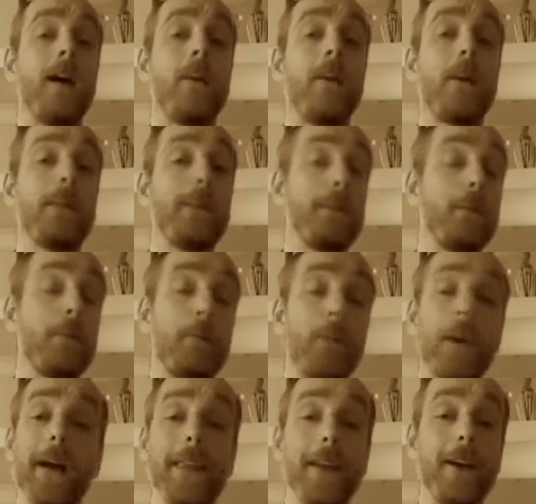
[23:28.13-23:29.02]
When people
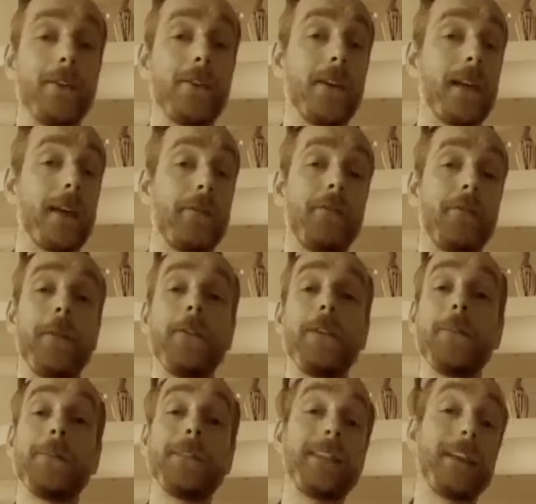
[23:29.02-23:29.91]
buy those, I get
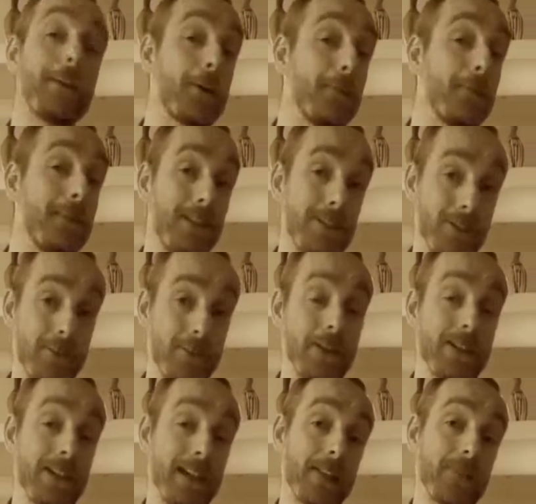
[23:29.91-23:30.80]
50% commission,
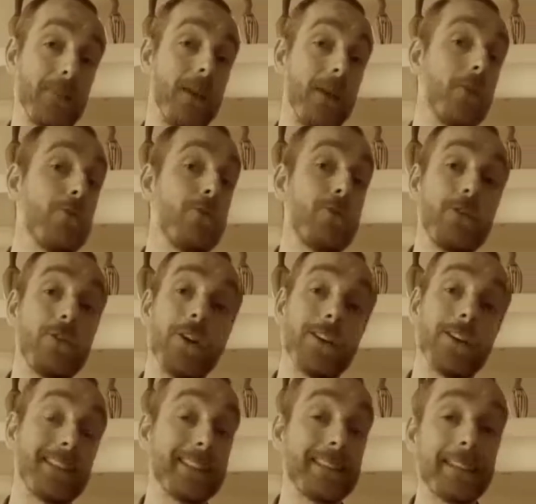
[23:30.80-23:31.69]
which gets me
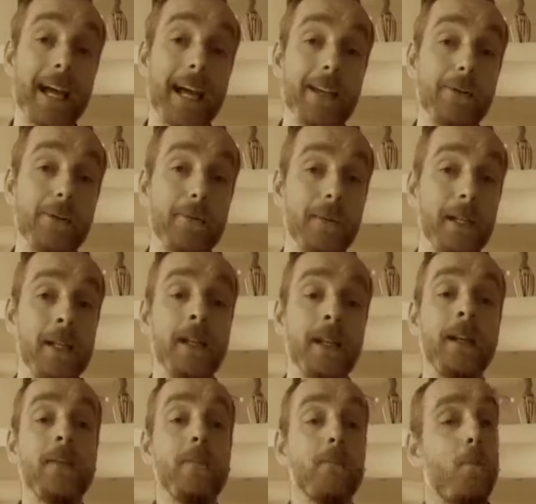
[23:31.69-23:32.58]
$100 a sale.
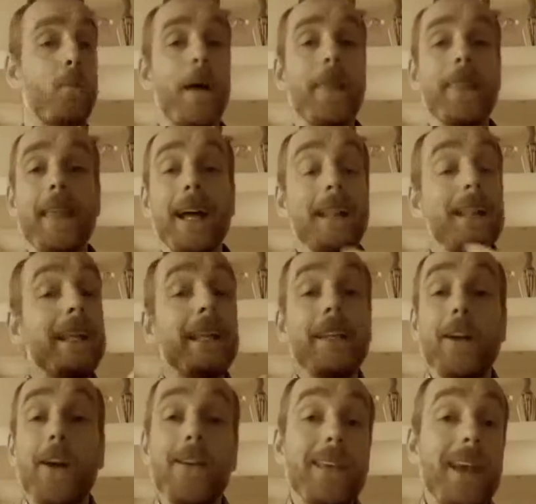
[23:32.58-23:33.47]
When that
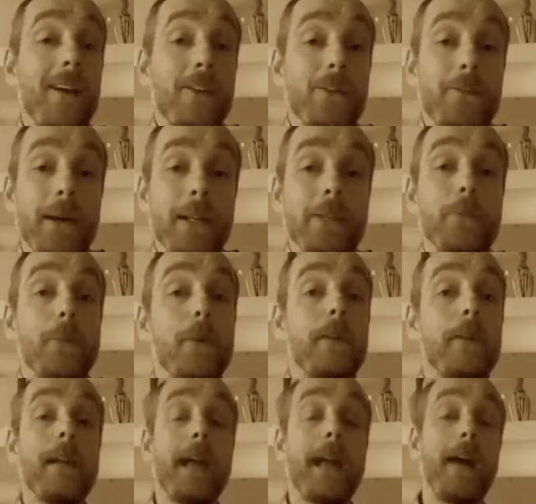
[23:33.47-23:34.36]
link goes out to my
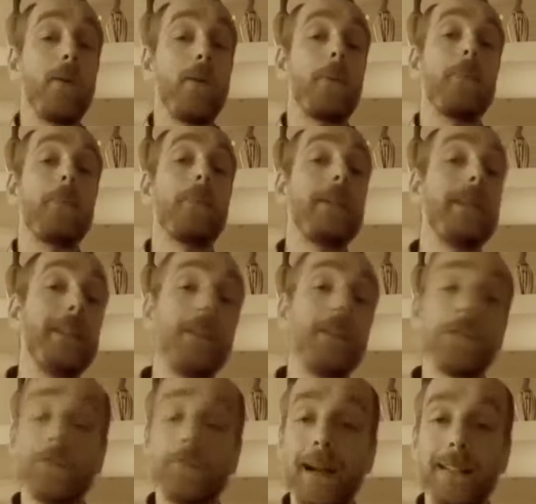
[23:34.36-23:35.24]
Twitter account completely
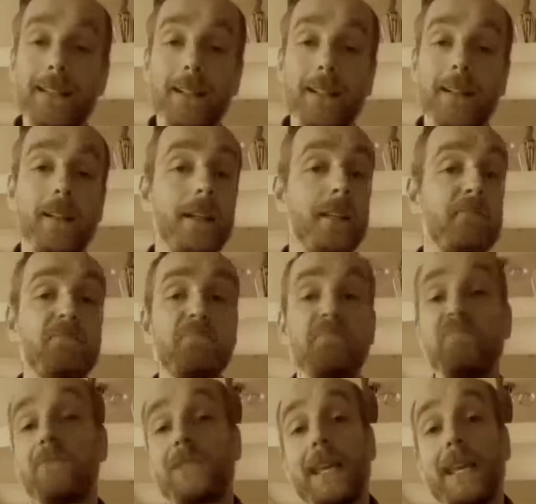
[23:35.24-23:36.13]
automatically,
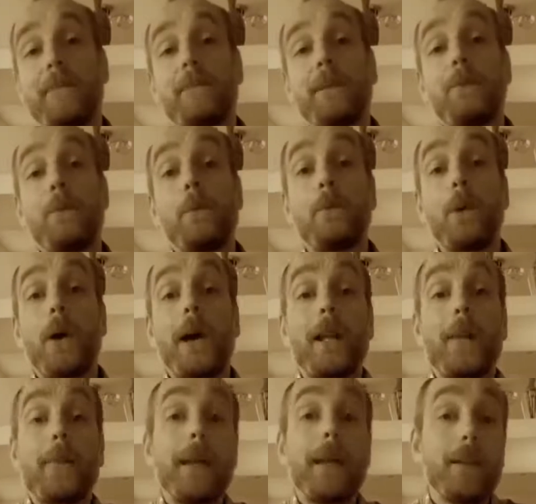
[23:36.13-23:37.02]
10 people buy
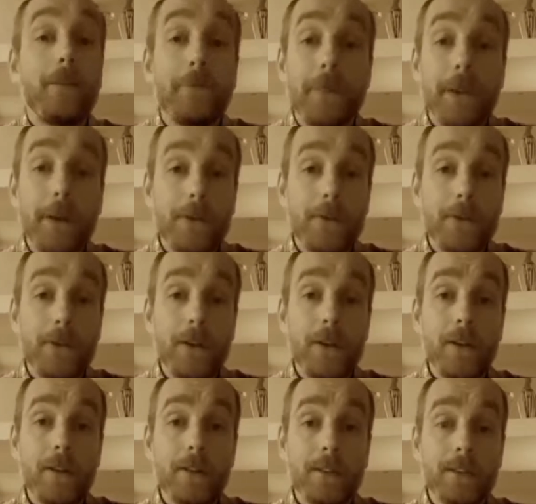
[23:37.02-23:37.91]
it, I make
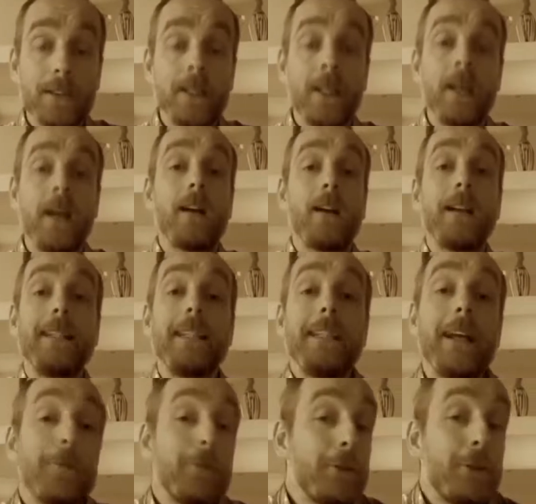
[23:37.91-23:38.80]
$1,000. And I
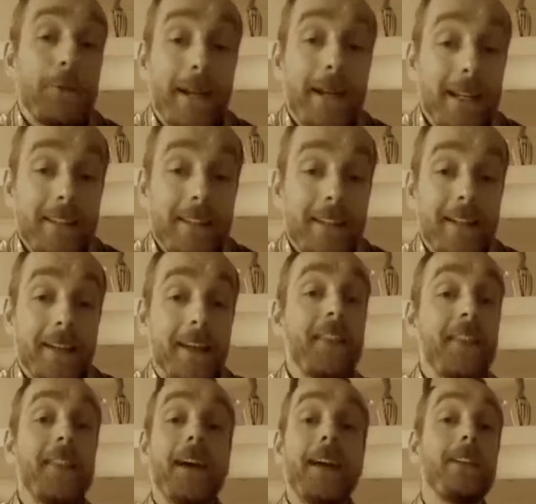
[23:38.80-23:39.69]
didn't have to do anything,
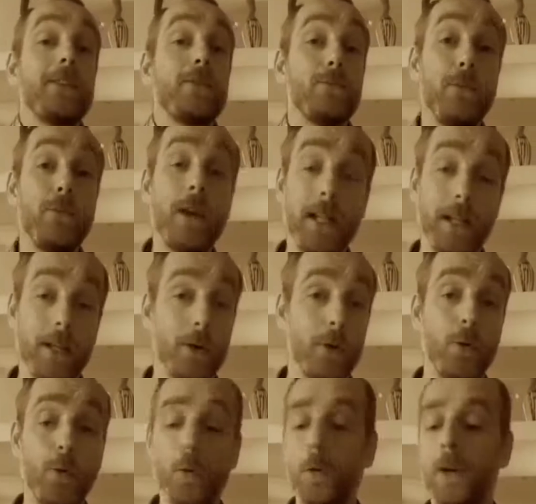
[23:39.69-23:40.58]
and that is really
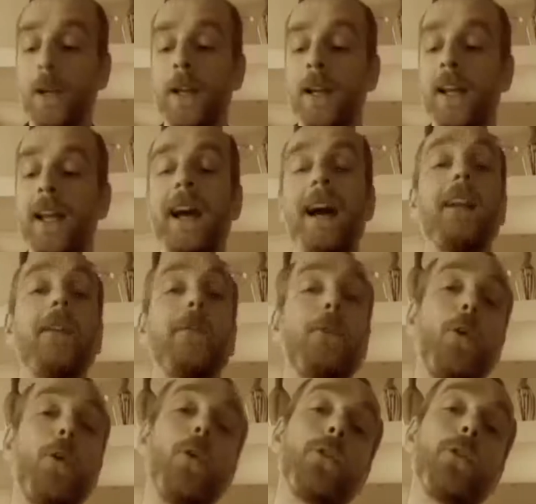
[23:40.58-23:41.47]
cool. And
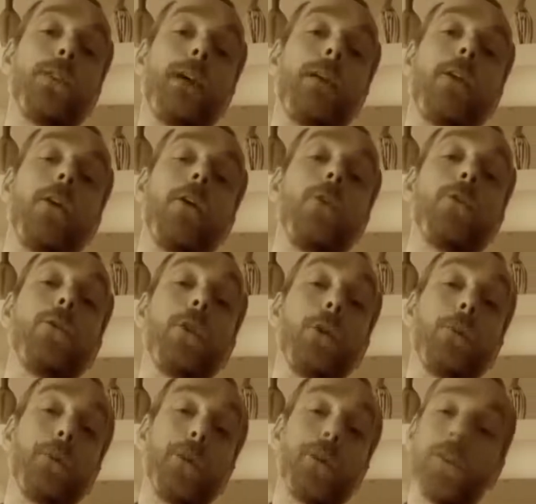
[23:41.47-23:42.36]
of course, there are
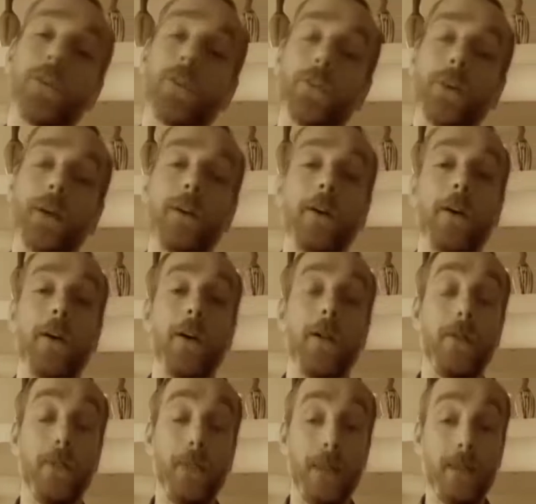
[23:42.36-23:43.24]
also products
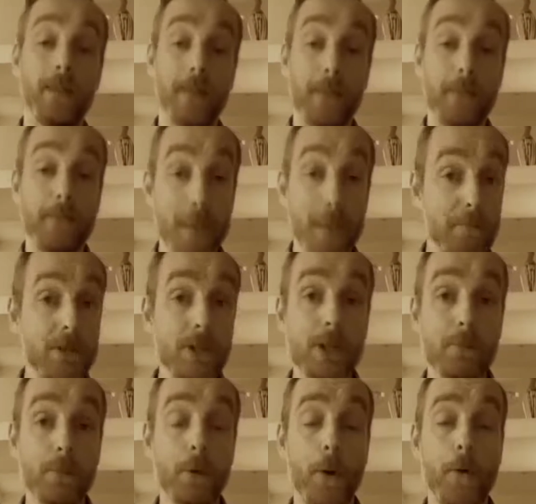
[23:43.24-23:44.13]
where they're
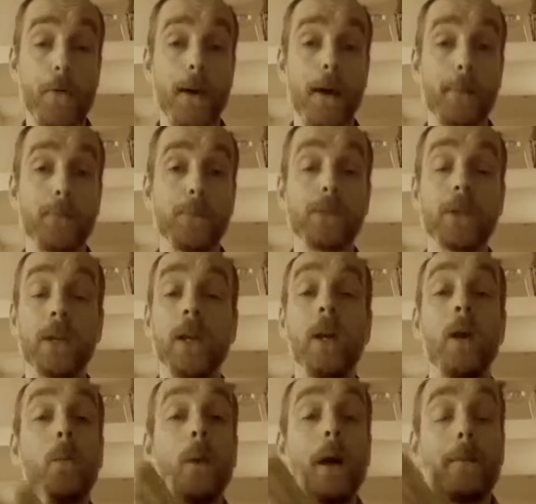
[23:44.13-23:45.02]
membership programs,
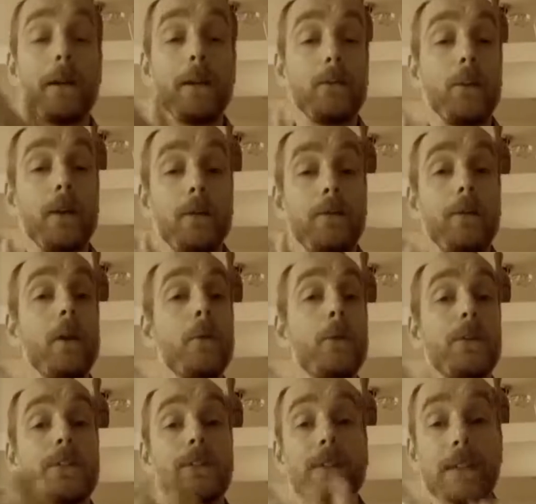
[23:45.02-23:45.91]
where my Twitter
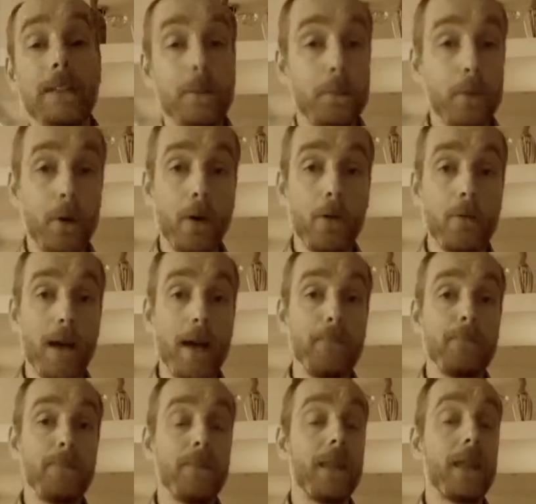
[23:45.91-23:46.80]
followers see the
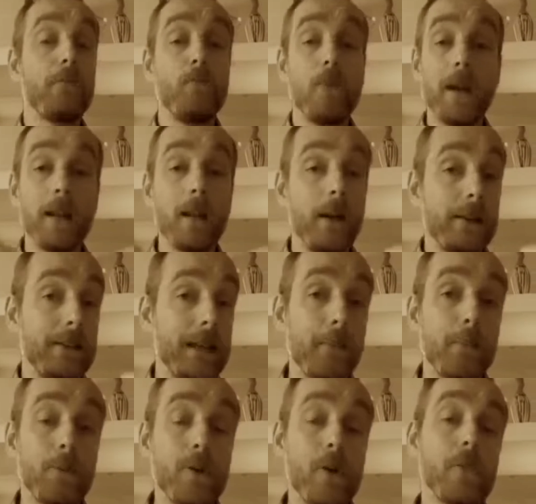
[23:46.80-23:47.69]
program, they realize
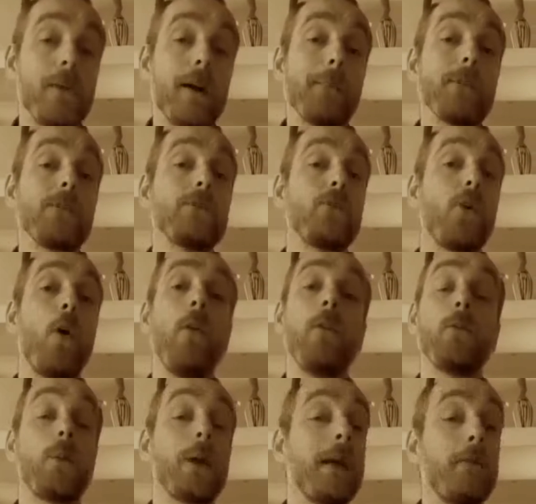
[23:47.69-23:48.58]
that program
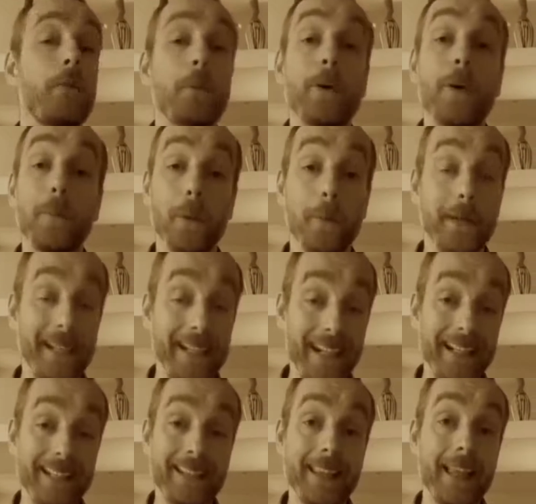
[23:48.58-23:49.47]
solves whatever problem
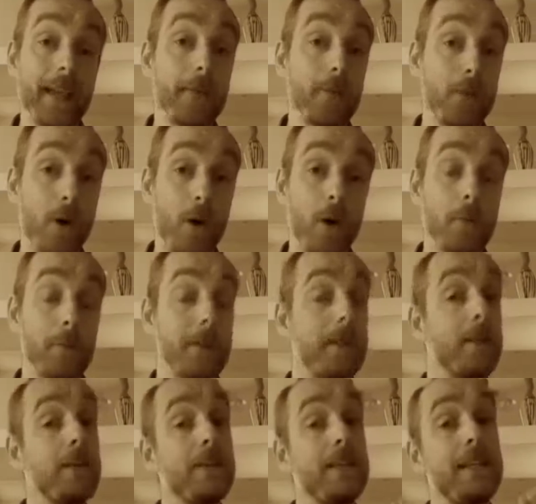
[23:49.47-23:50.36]
it is they've got,
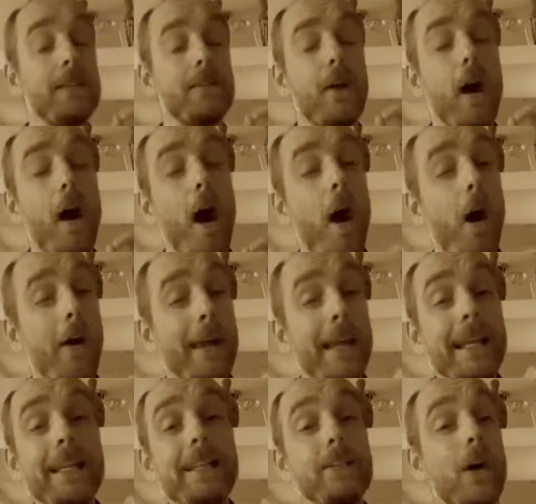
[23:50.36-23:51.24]
because these are
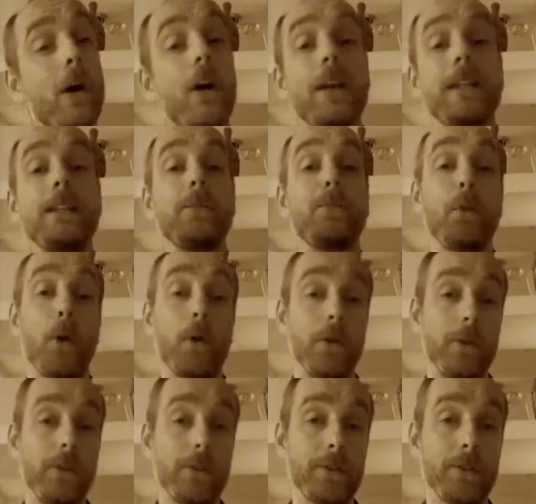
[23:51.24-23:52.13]
highly targeted
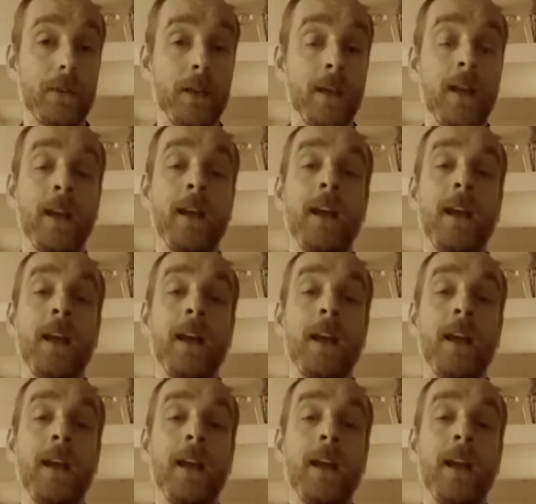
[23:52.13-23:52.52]
products,